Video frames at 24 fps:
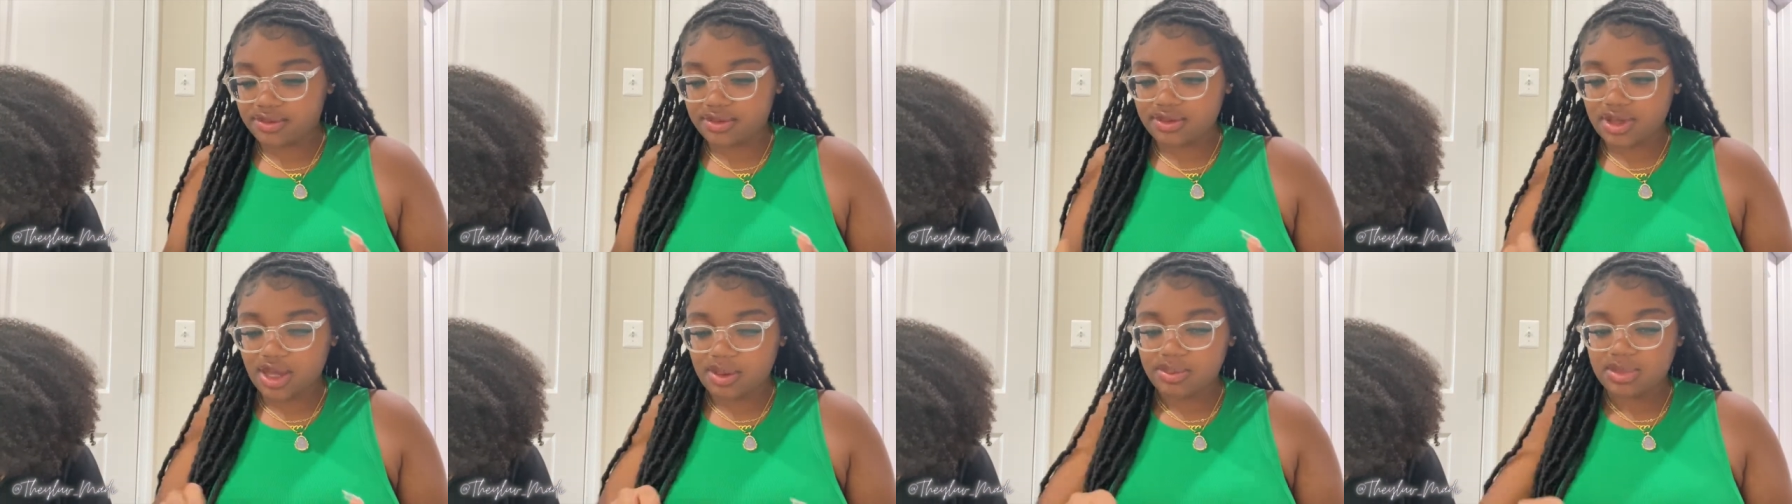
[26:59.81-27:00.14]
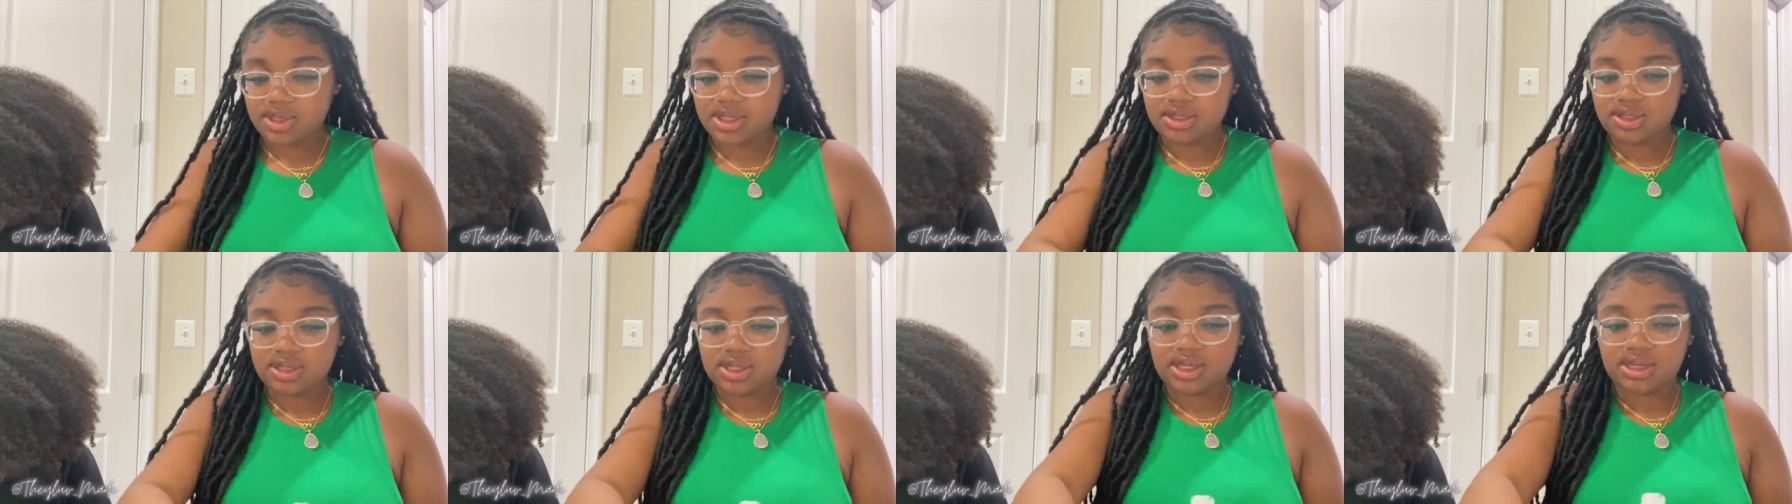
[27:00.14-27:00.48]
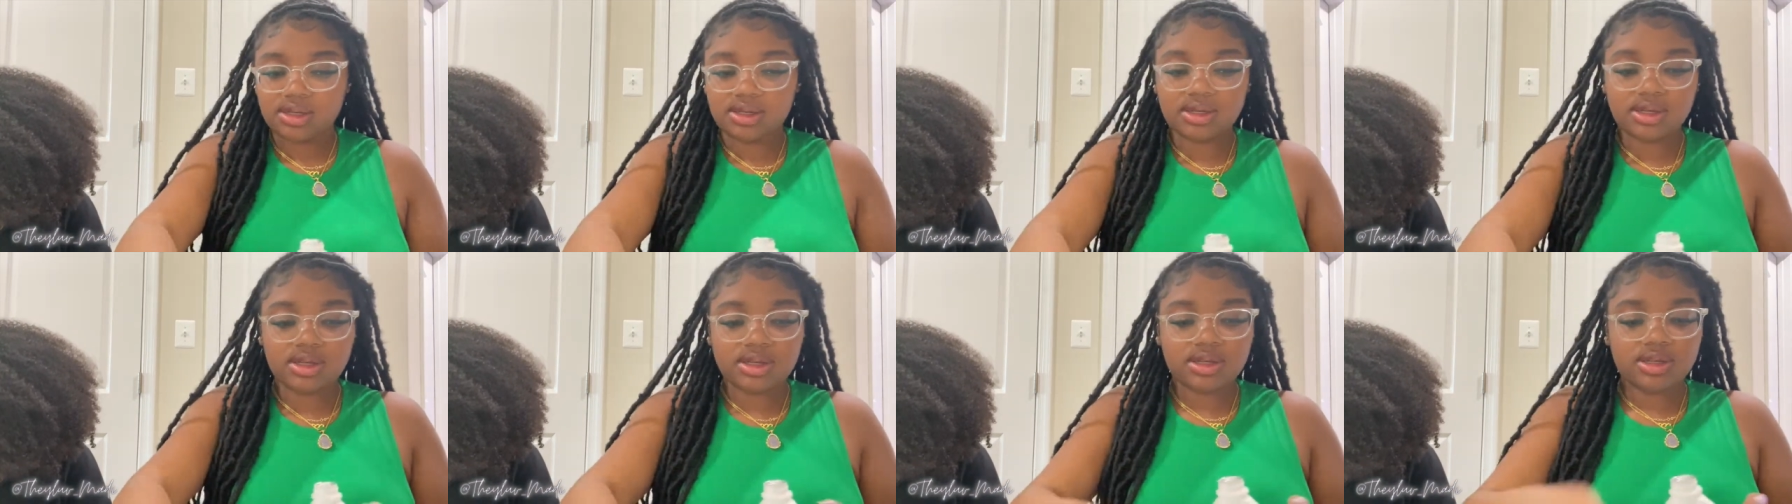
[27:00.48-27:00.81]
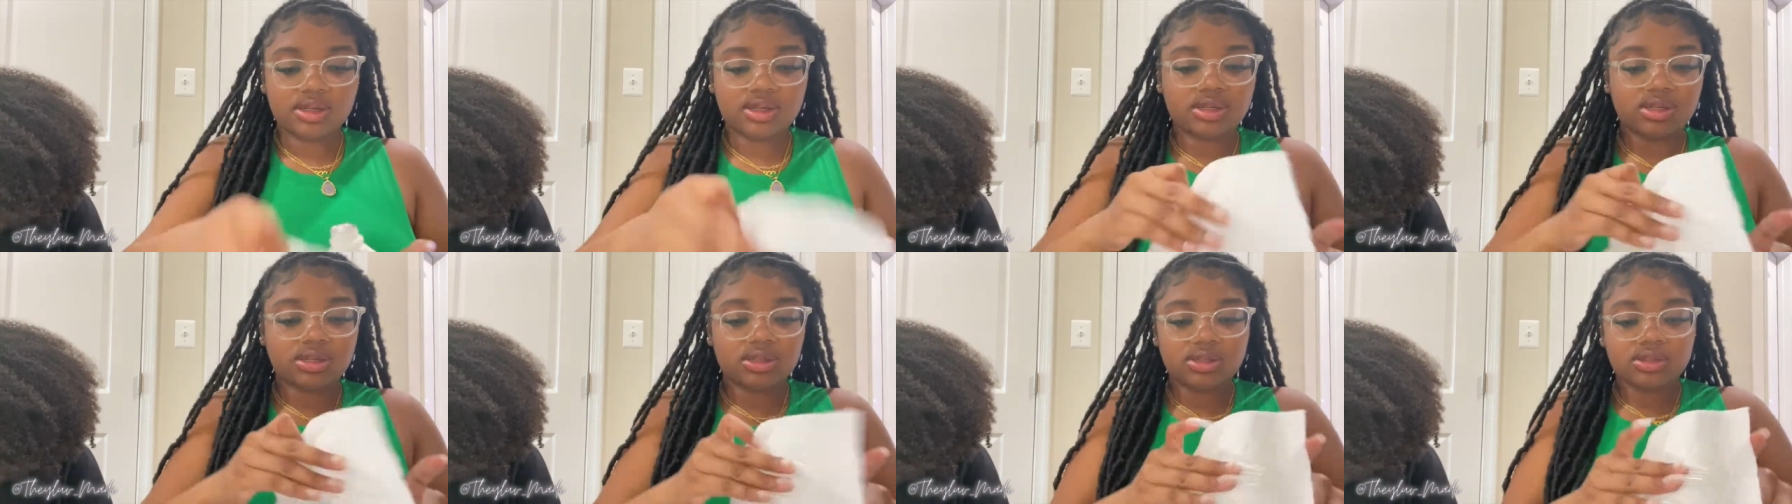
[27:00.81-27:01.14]
I mean, yeah.
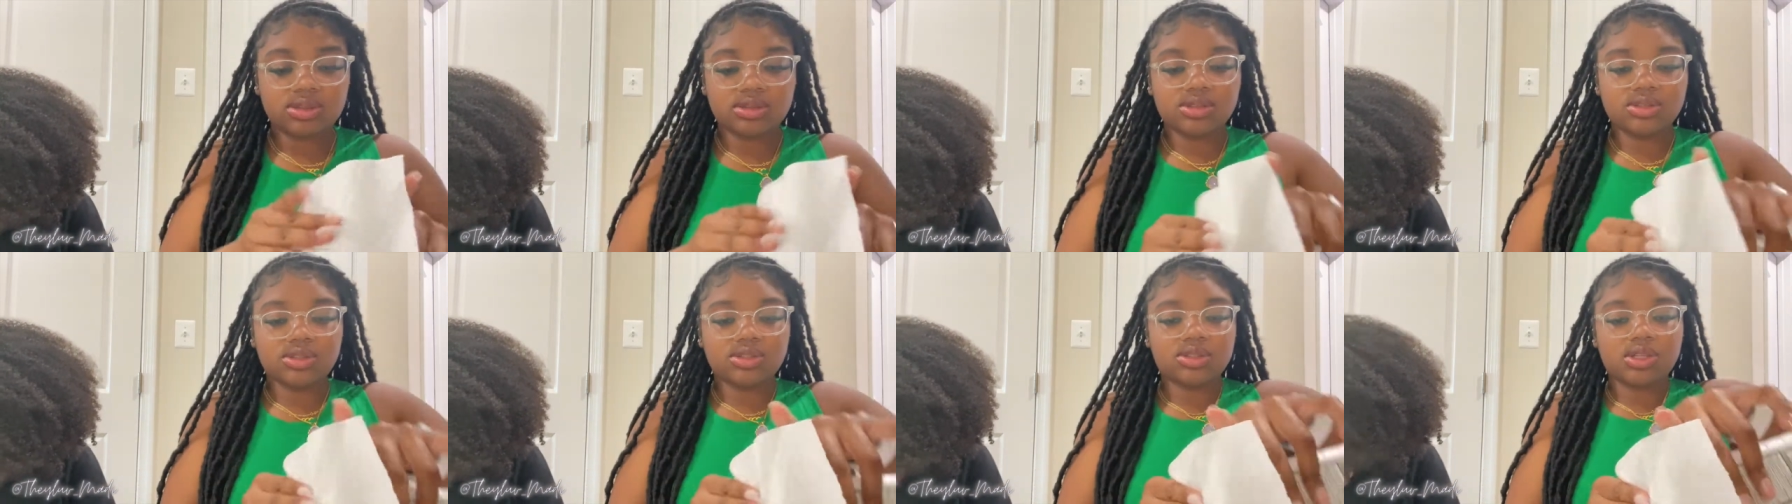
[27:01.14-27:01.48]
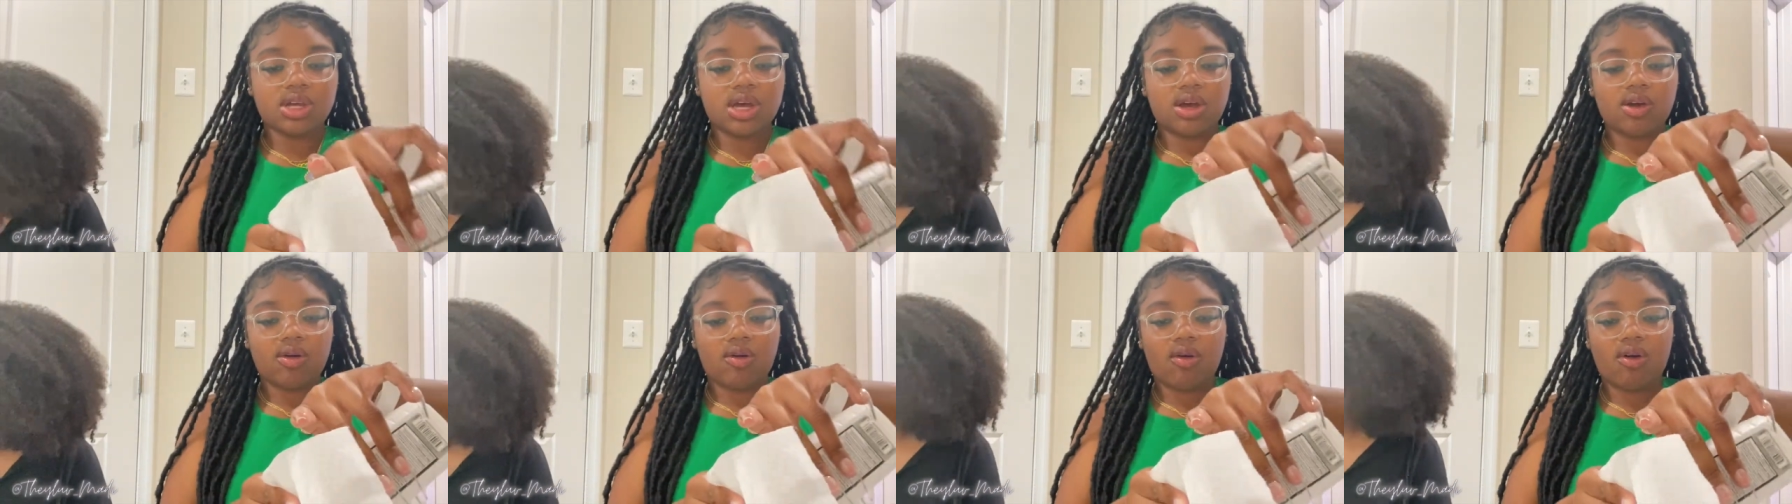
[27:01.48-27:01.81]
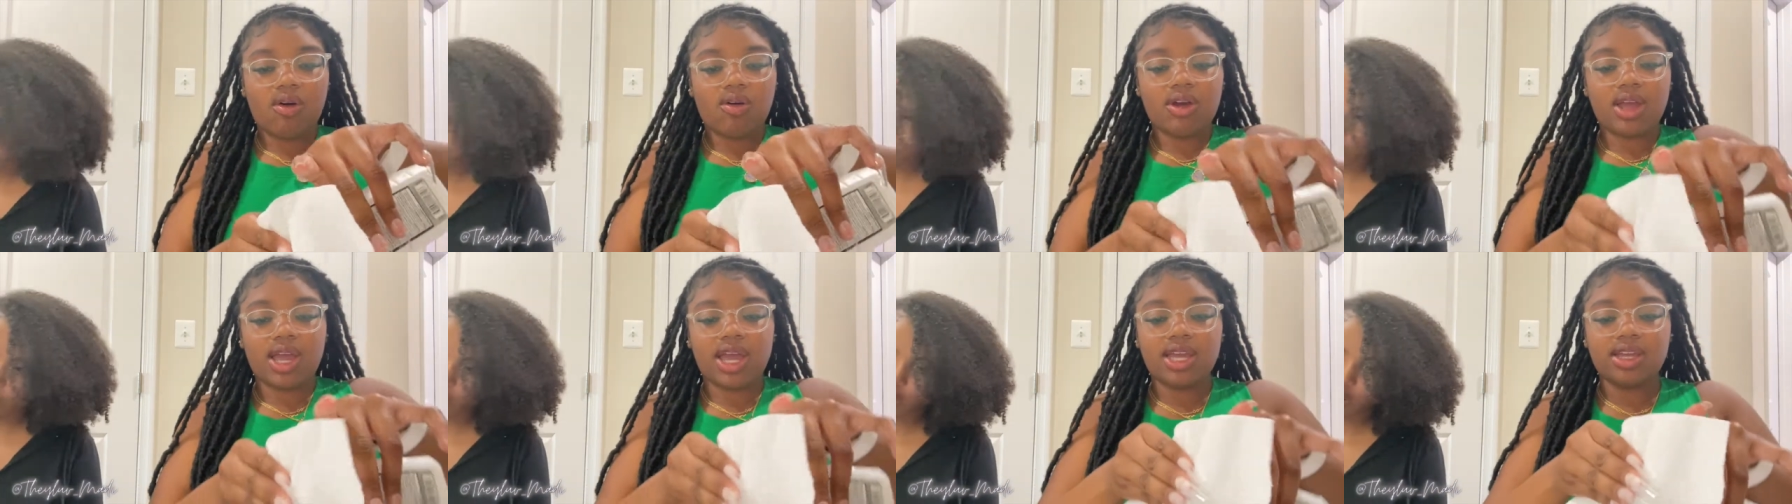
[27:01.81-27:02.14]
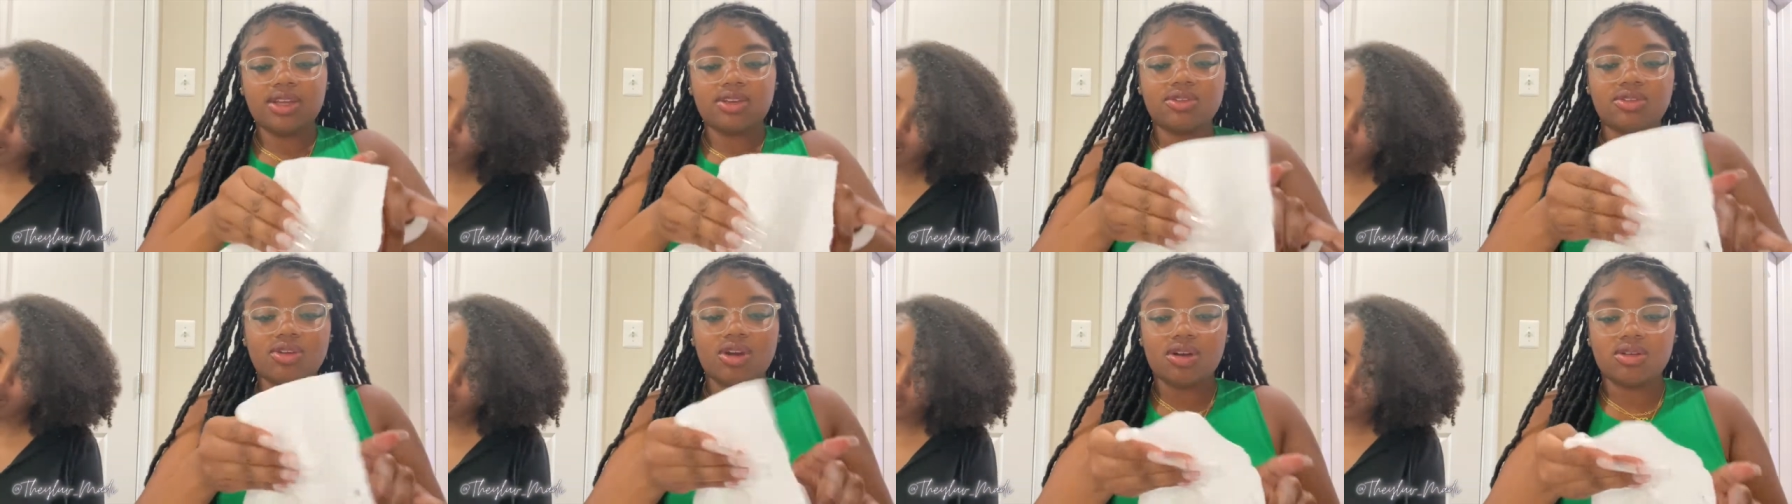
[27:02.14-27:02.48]
So, okay,
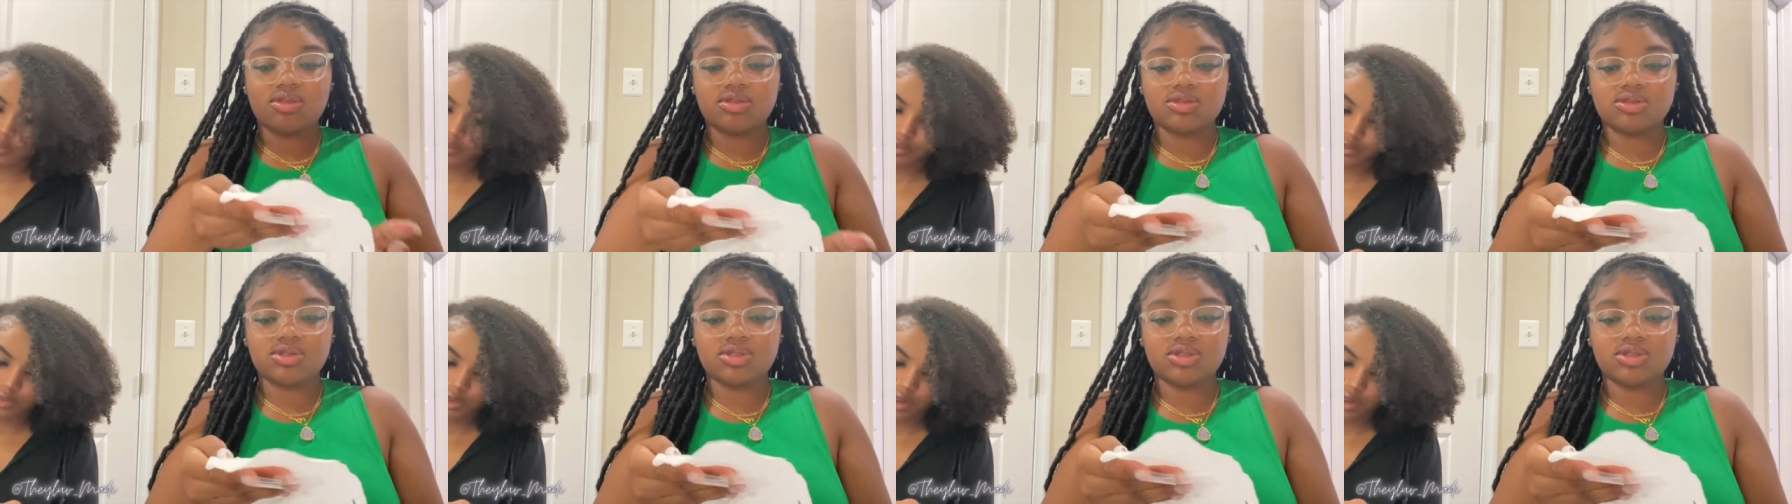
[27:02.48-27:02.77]
you go.